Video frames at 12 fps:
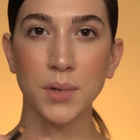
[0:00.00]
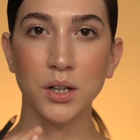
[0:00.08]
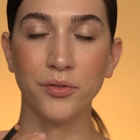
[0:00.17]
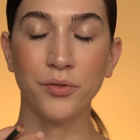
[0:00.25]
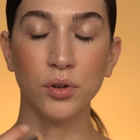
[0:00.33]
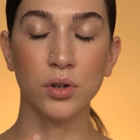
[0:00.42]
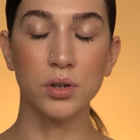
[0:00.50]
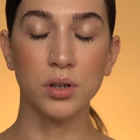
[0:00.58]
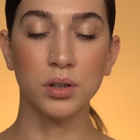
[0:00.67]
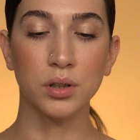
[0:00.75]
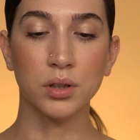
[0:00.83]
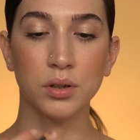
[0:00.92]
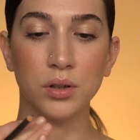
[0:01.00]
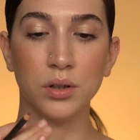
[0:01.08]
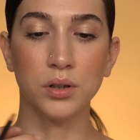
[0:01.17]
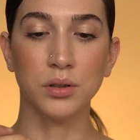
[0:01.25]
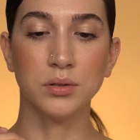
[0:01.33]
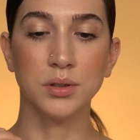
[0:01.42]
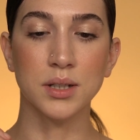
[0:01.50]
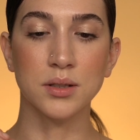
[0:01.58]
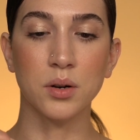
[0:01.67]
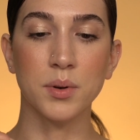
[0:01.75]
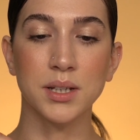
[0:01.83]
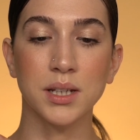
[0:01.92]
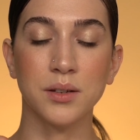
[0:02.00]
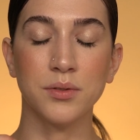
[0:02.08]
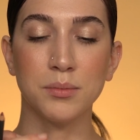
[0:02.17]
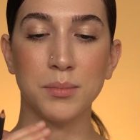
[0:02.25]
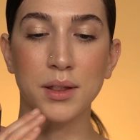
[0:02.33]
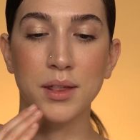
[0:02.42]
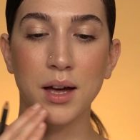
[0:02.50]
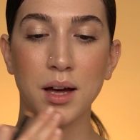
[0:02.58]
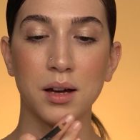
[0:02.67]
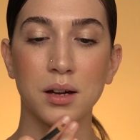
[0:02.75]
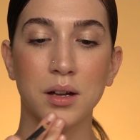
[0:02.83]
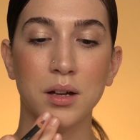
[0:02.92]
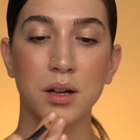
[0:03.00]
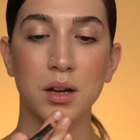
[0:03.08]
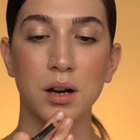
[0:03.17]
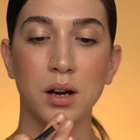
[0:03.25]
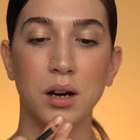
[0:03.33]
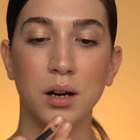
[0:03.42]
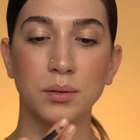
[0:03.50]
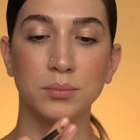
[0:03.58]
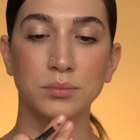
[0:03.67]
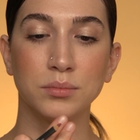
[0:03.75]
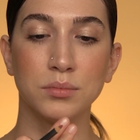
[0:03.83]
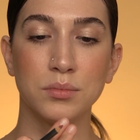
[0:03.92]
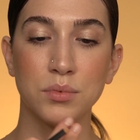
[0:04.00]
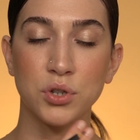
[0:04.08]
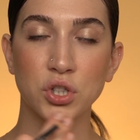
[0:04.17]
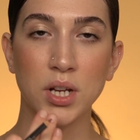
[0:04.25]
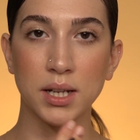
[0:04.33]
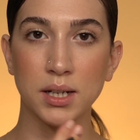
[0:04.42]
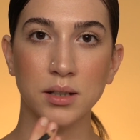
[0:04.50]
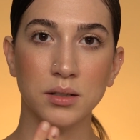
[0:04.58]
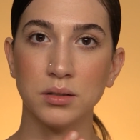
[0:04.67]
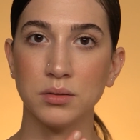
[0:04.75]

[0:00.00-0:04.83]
fuller look, or that's already given me that shaded